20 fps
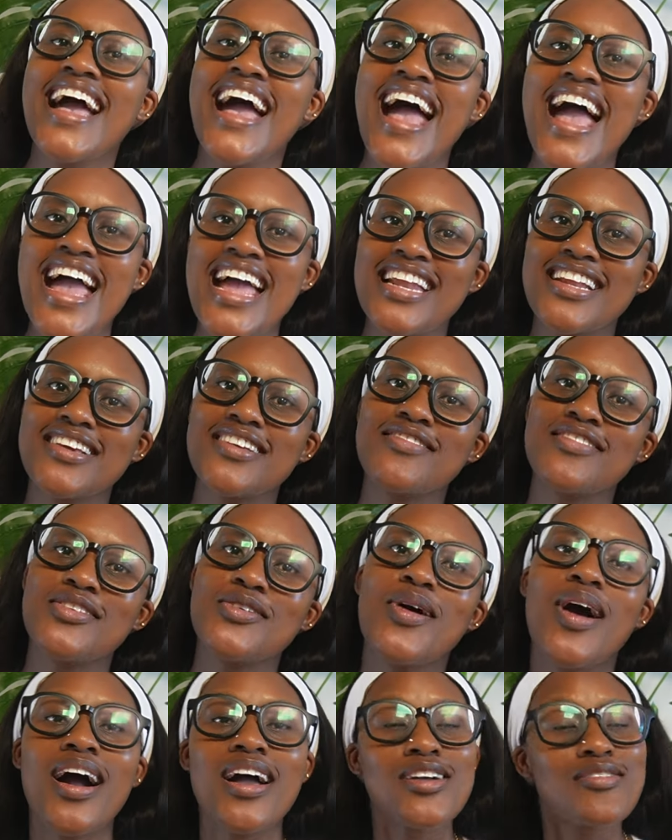And if
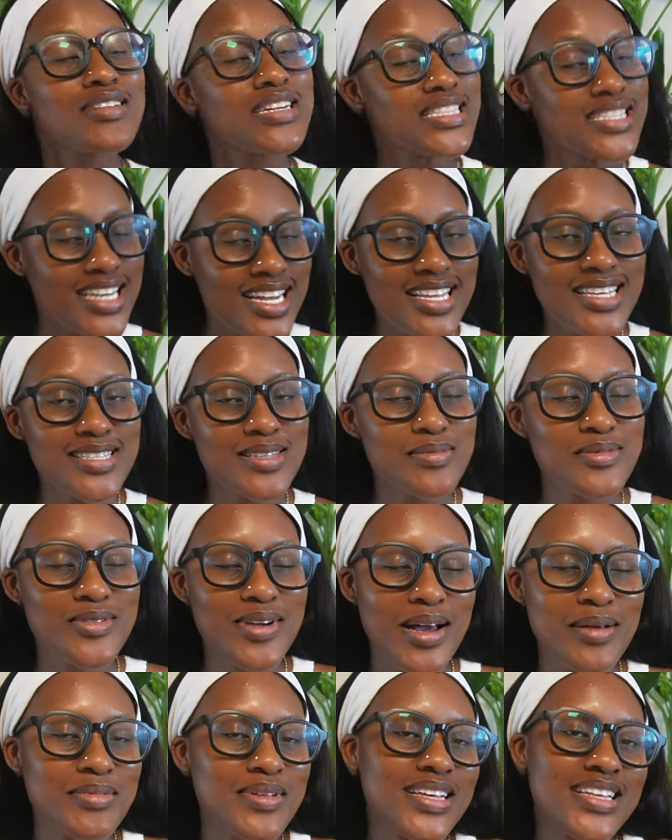you are a returning
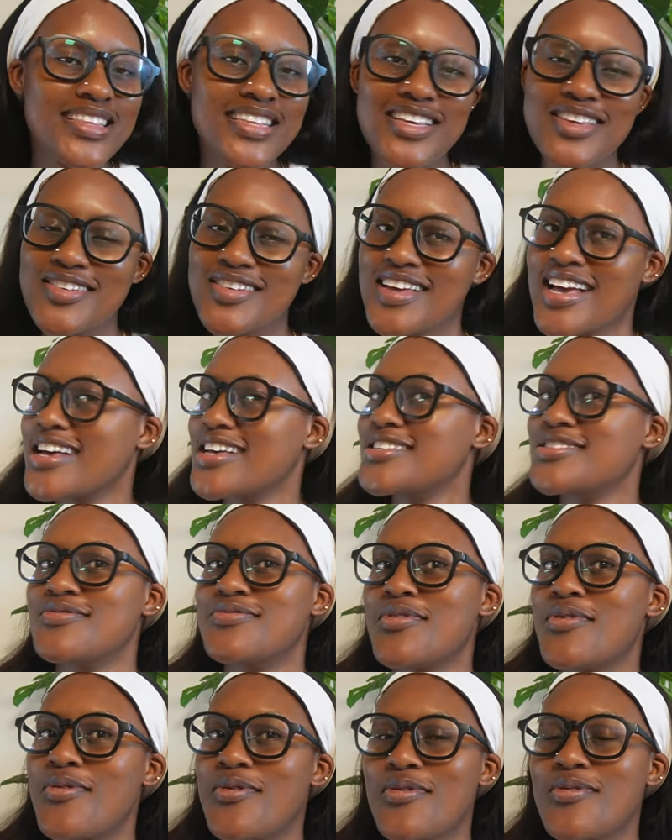subscriber, thank you guys
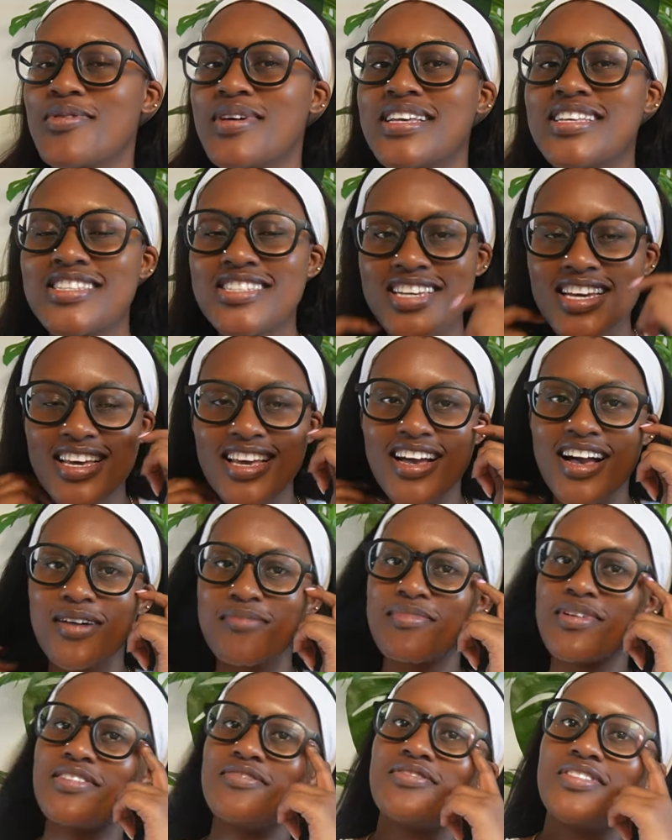for always checking out
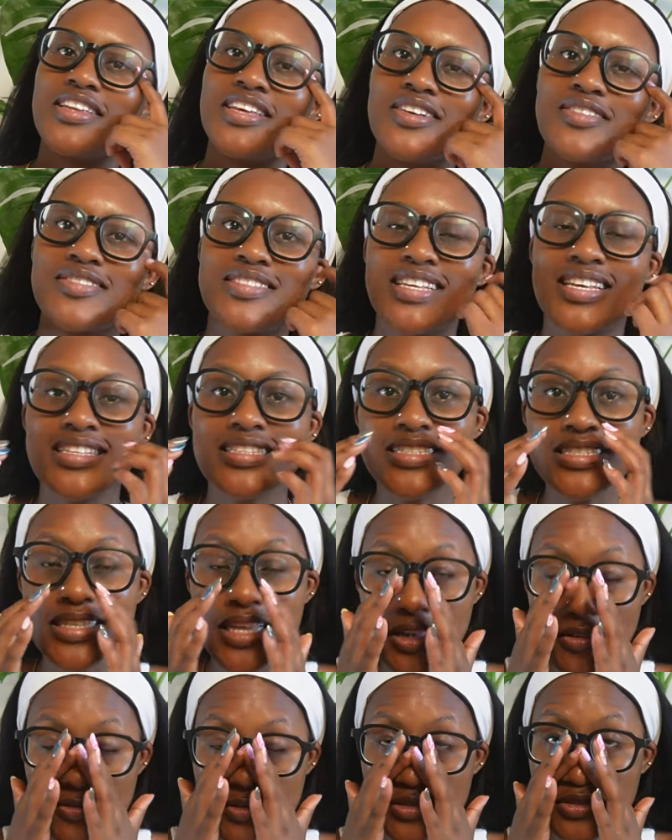my videos and
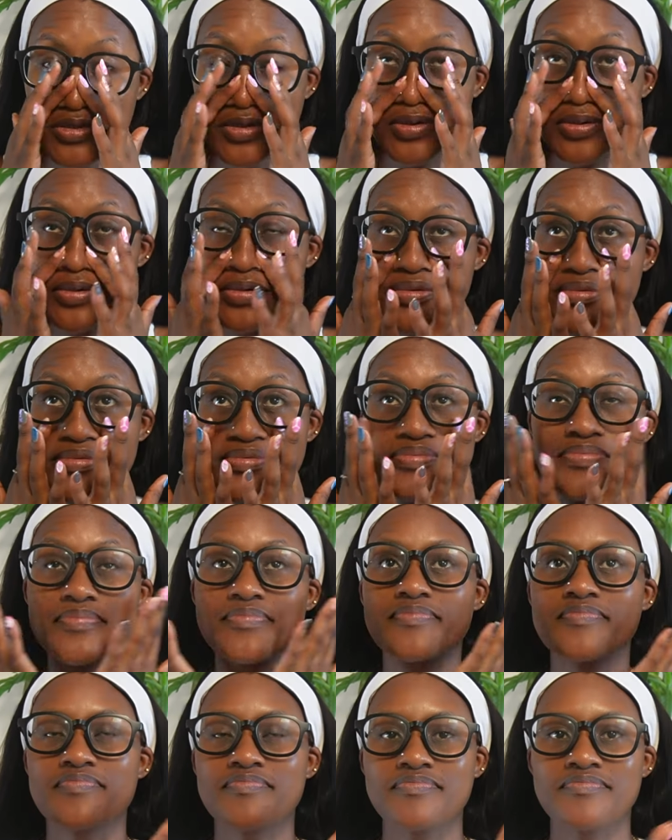stuff. So,
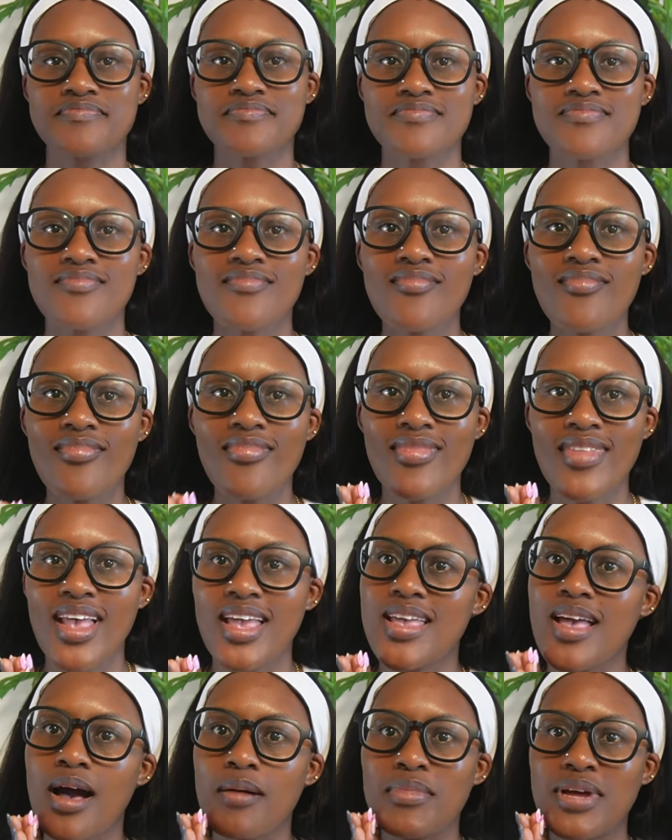
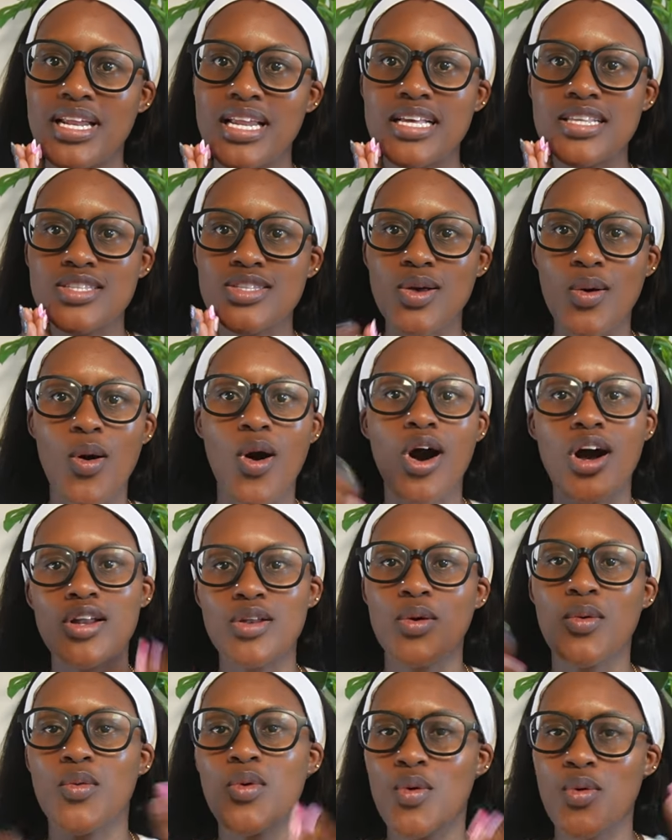yeah, man, it's so hot.
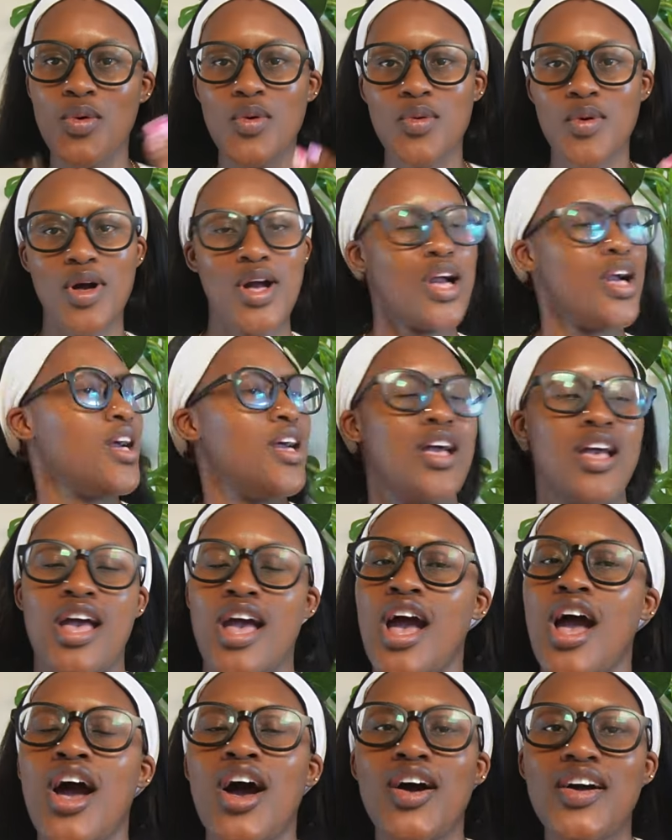
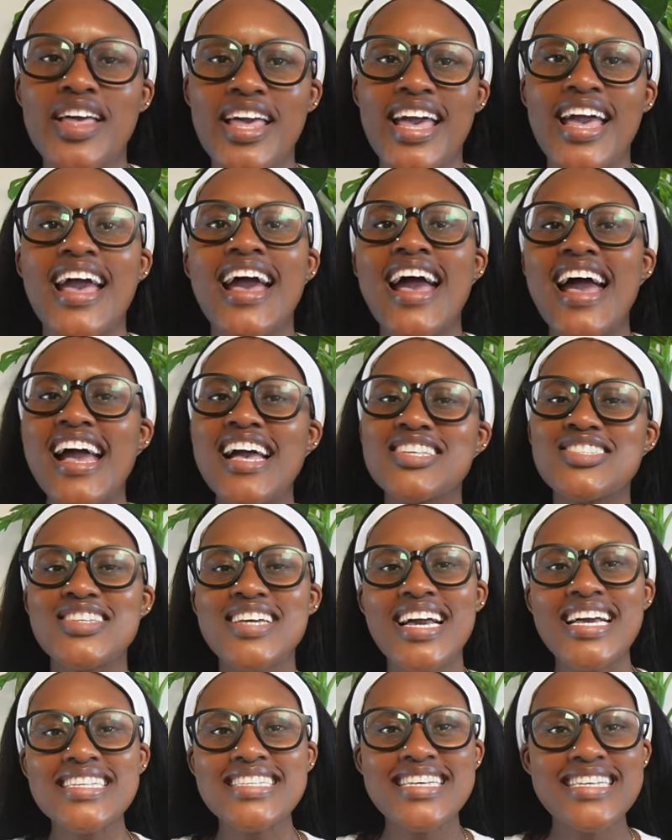Okay, as you
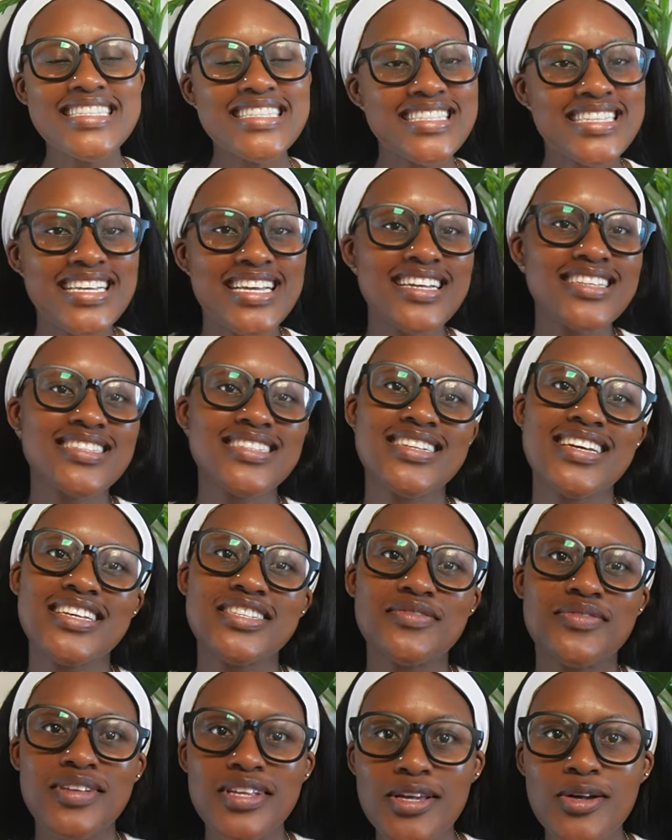guys can see in
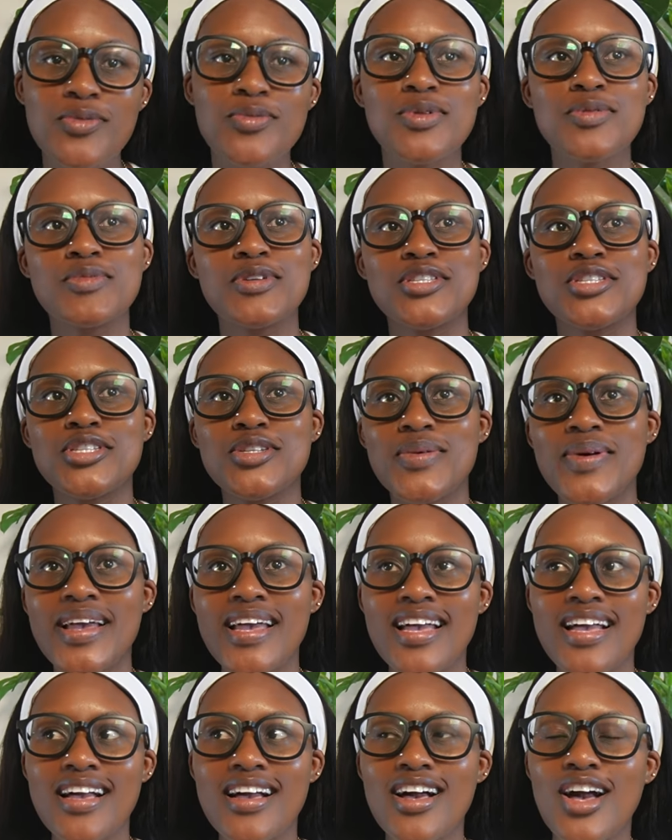today's video, we'll be
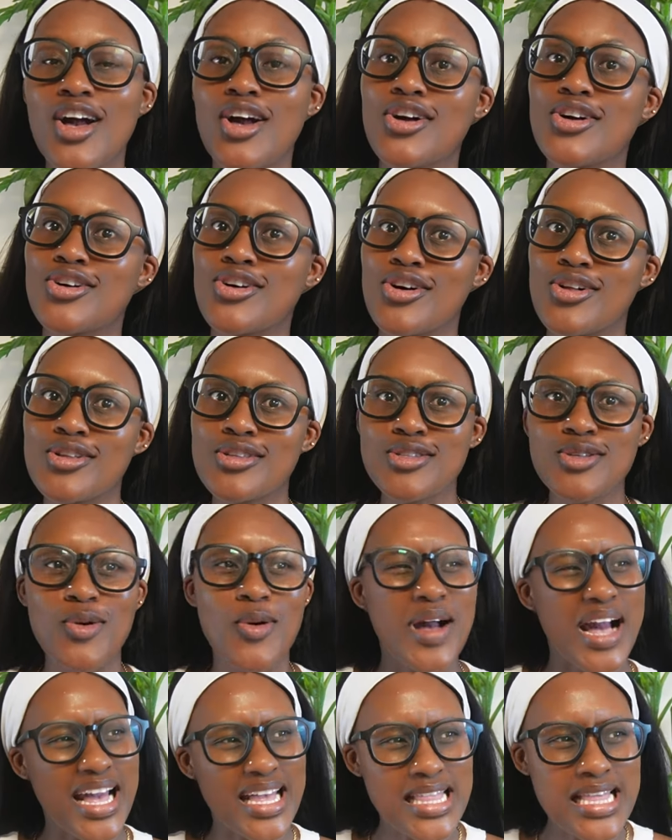doing girl
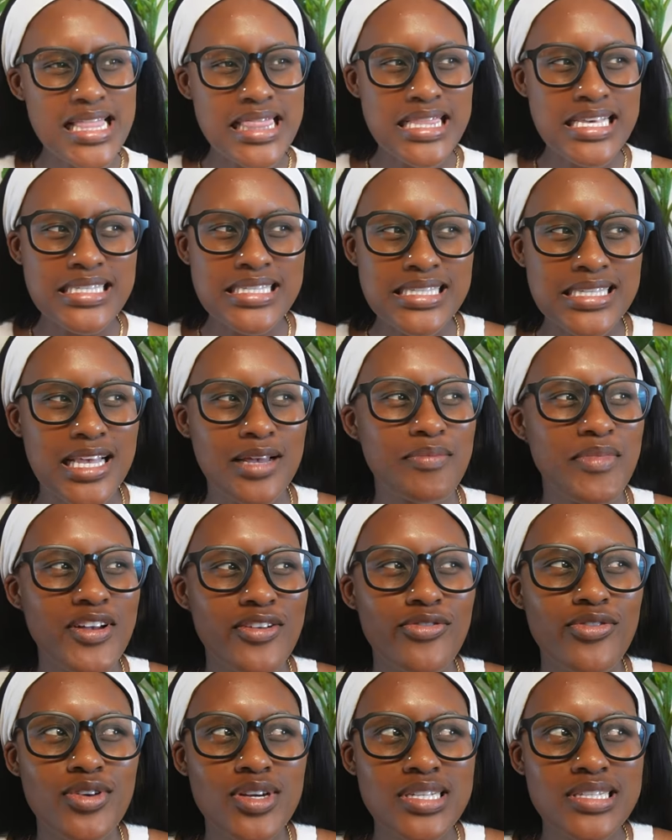talk. I think this is like my
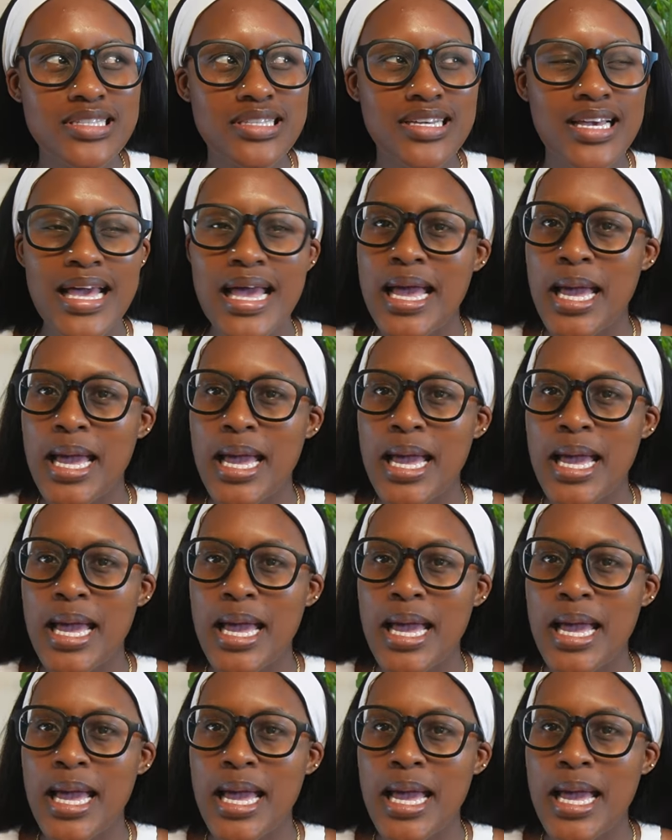first